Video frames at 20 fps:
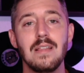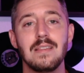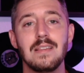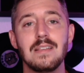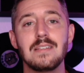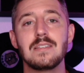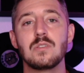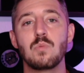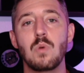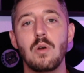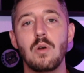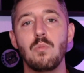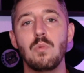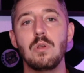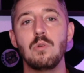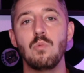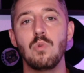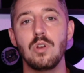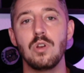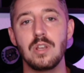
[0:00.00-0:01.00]
This is what
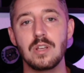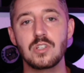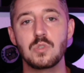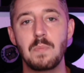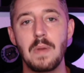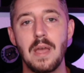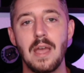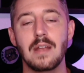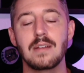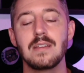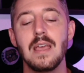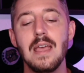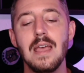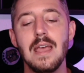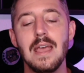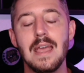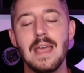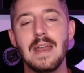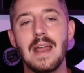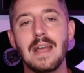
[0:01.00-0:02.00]
we would expect.
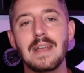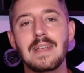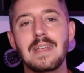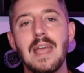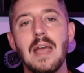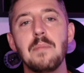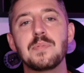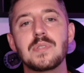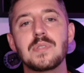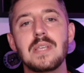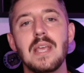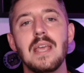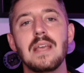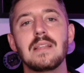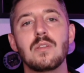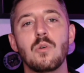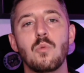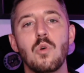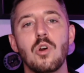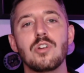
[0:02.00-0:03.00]
And I kept
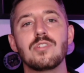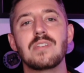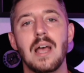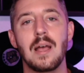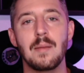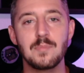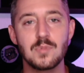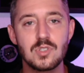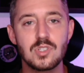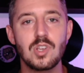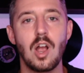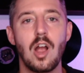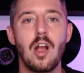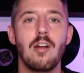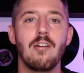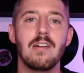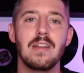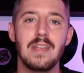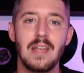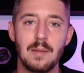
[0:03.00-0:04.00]
saying the words, I'm sorry,